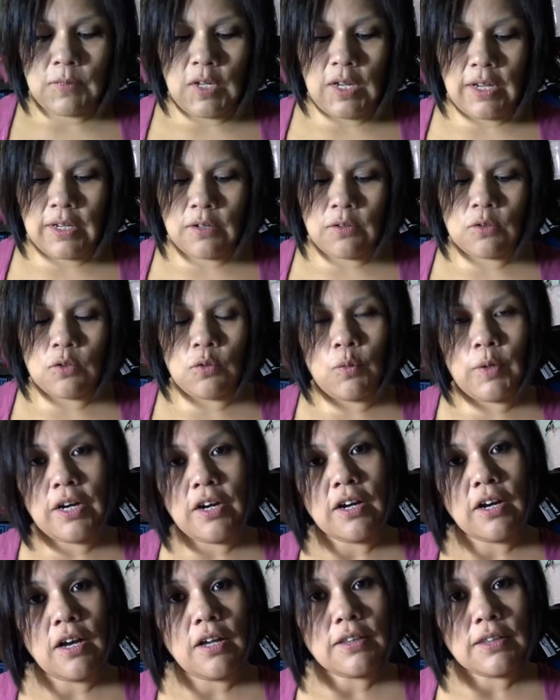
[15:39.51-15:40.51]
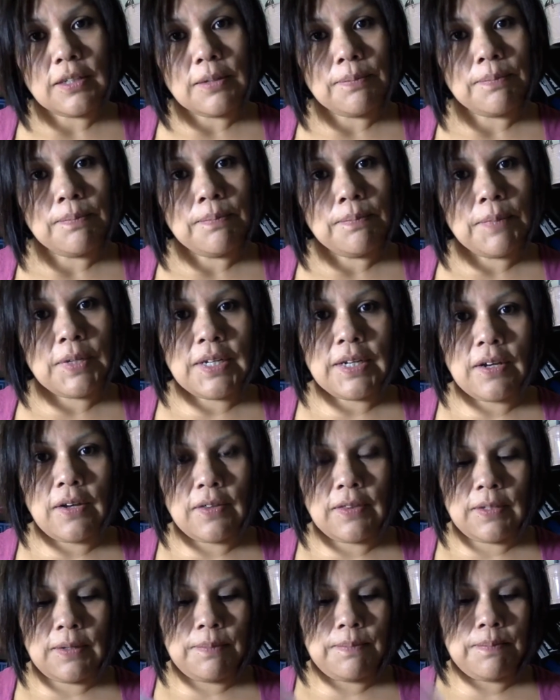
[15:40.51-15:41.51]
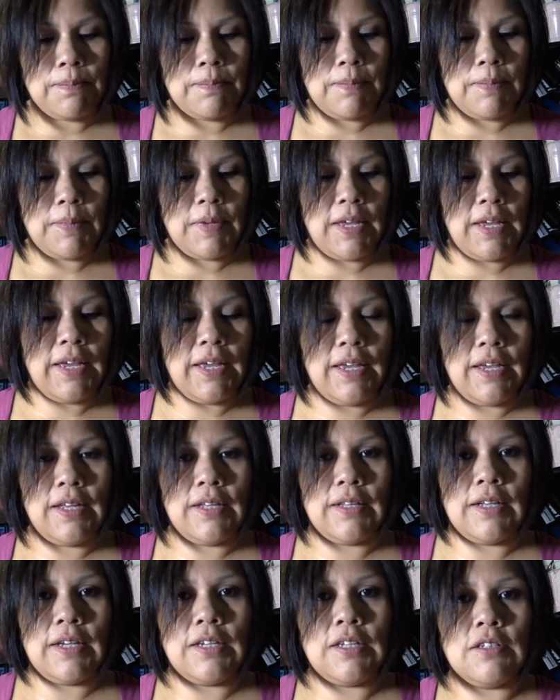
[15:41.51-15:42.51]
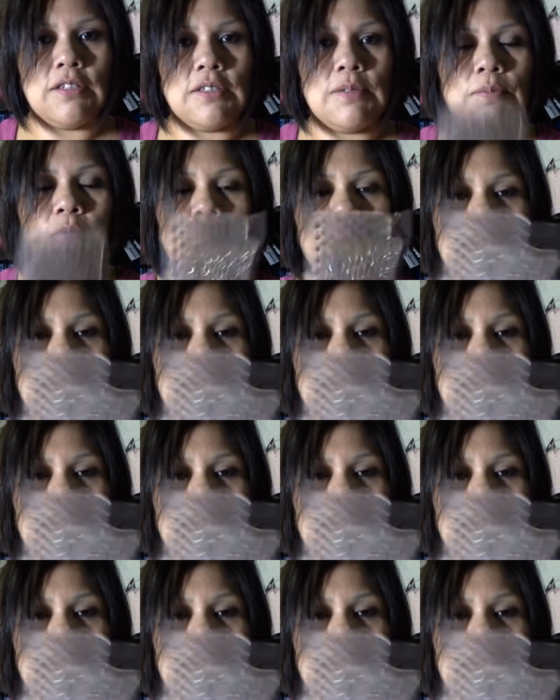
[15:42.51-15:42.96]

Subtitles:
I don't know where I got them, but I got them. And I use them for